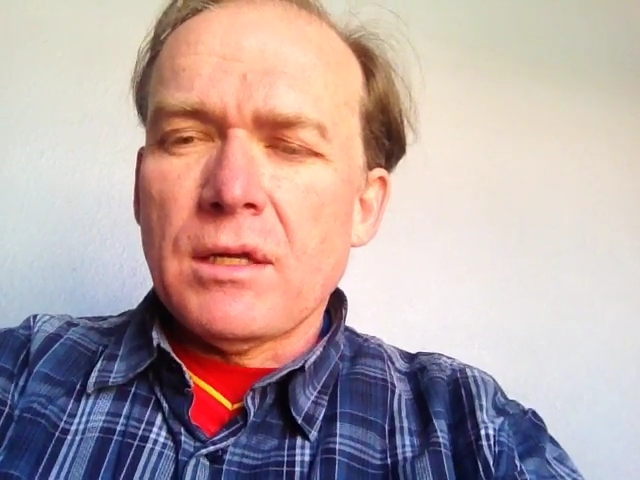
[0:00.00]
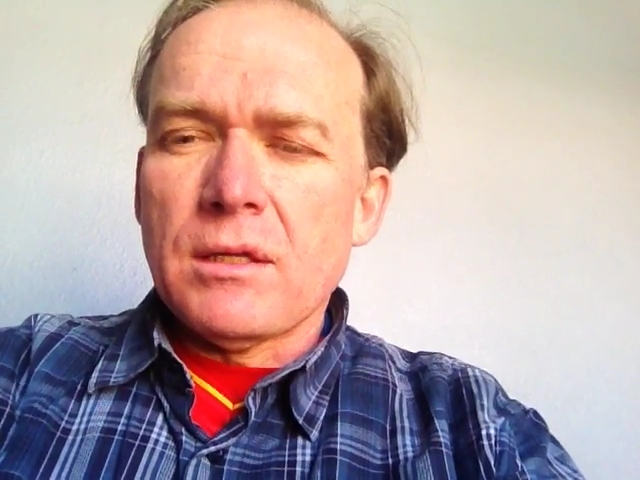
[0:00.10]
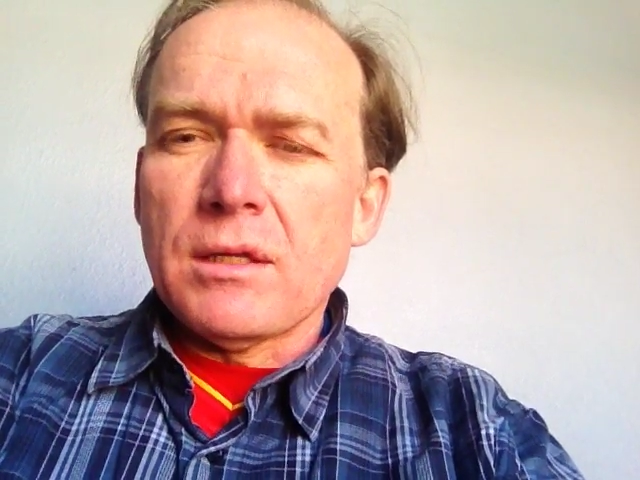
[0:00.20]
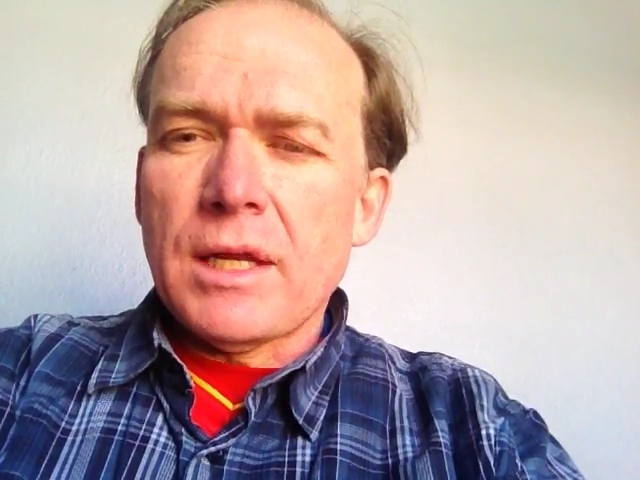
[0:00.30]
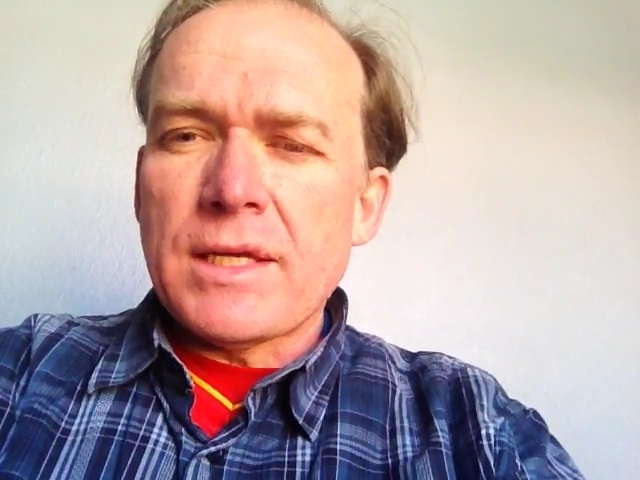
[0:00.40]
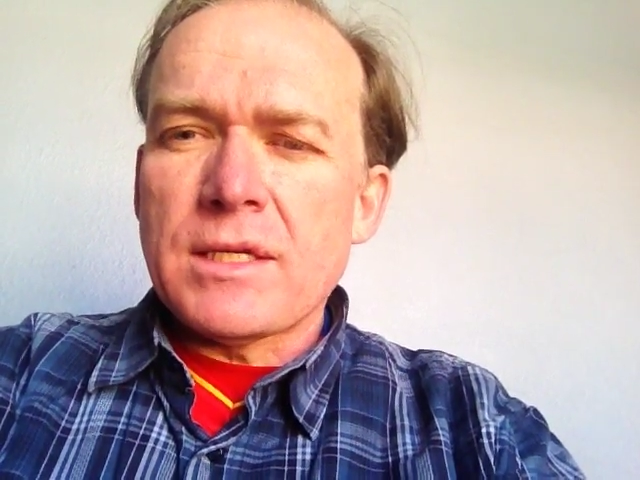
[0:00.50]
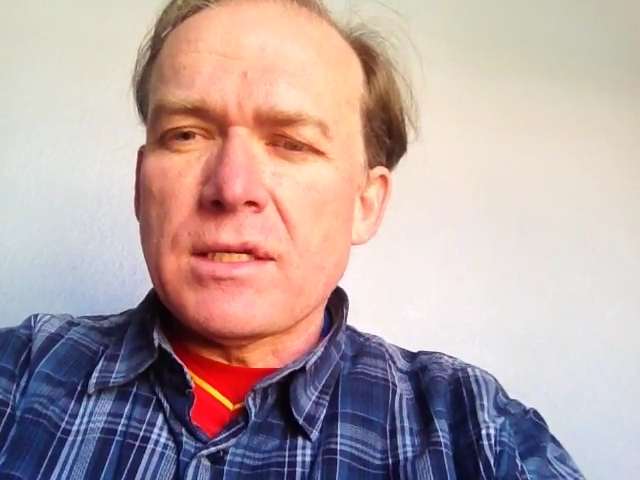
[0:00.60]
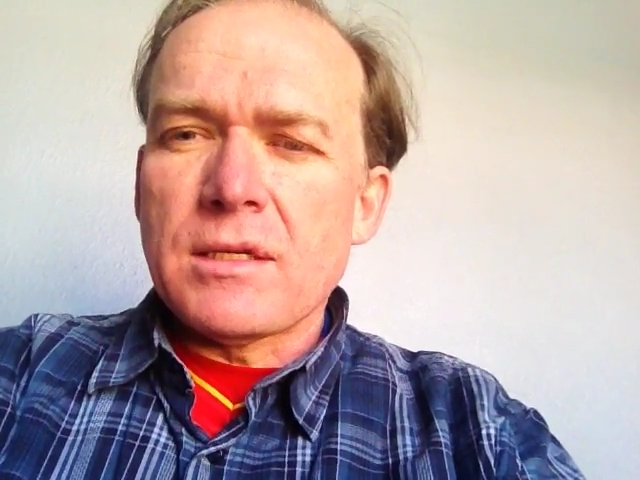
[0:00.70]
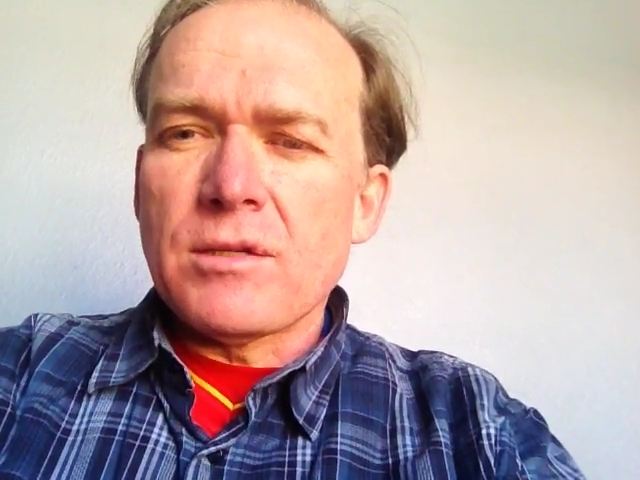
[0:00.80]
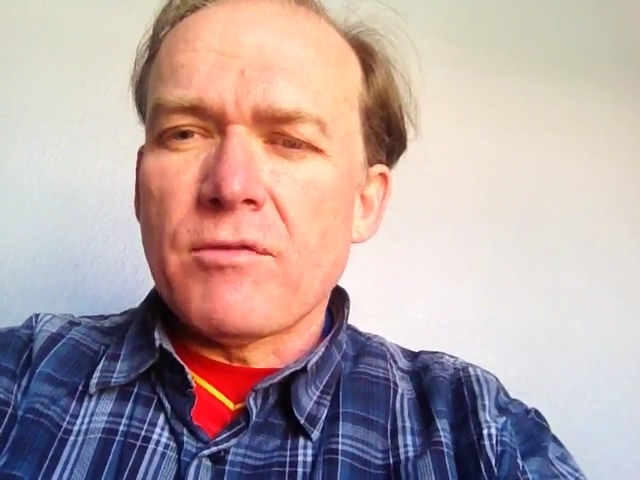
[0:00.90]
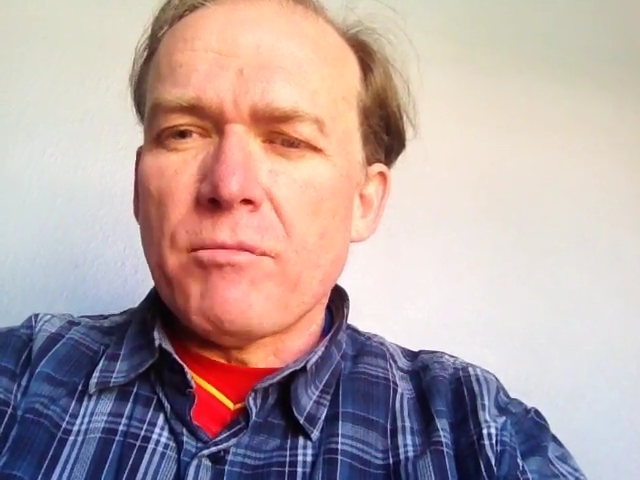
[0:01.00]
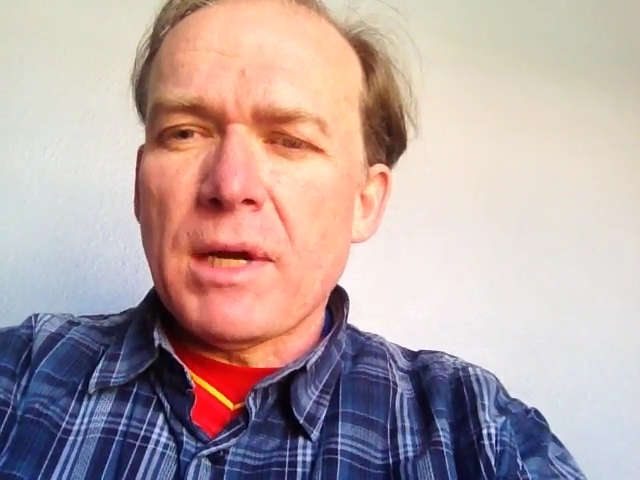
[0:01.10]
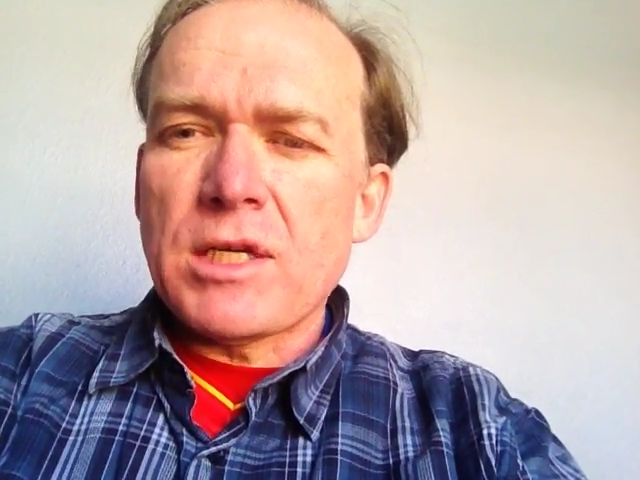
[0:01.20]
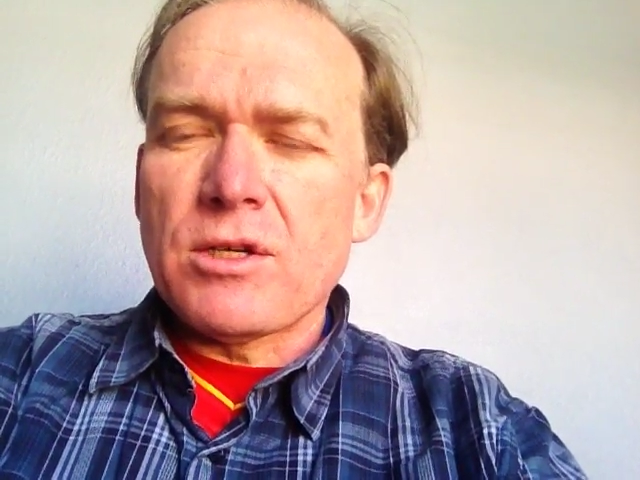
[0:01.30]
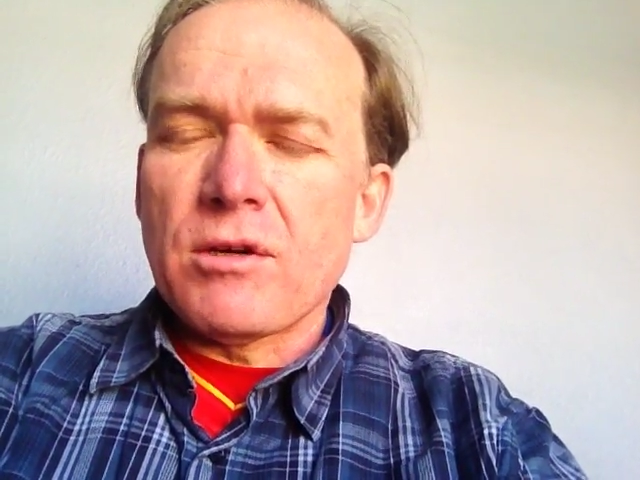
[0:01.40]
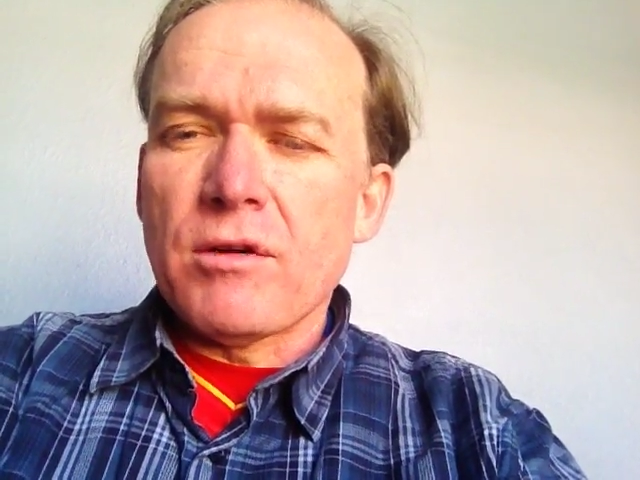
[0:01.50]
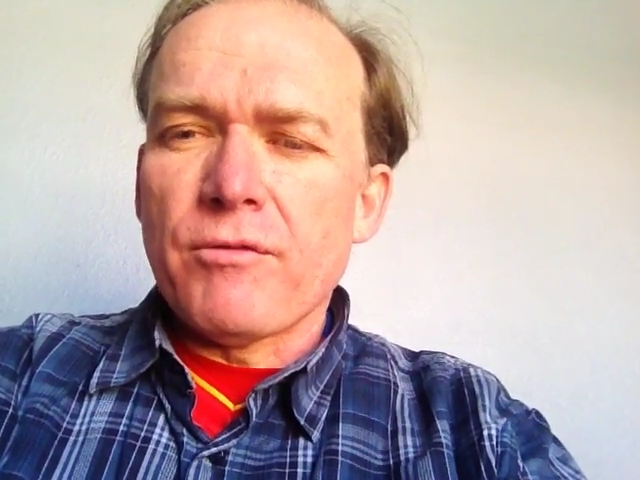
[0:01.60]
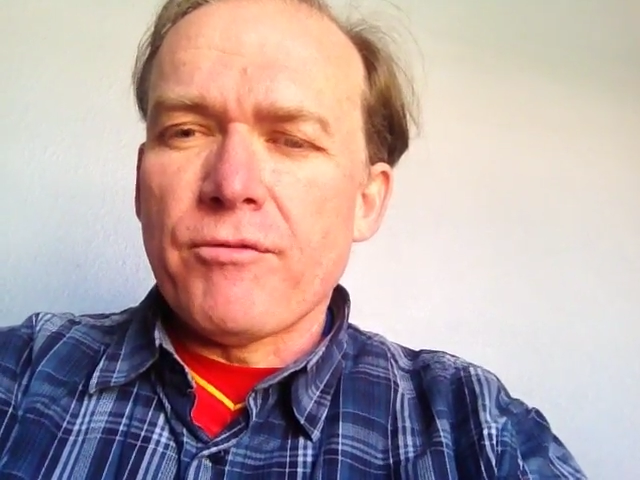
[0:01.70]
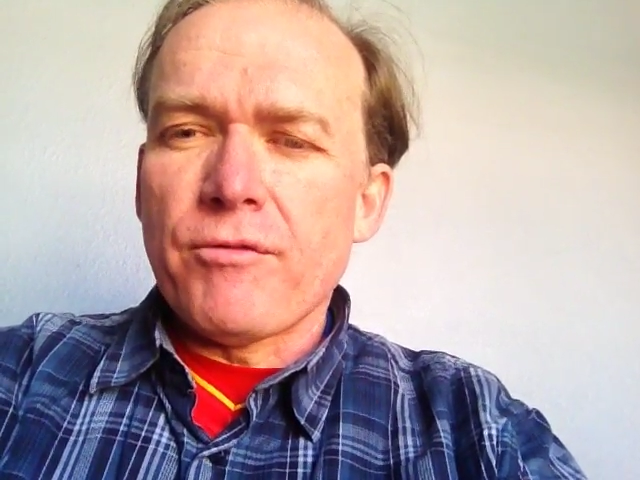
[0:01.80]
the lessons a sort of a mixture of,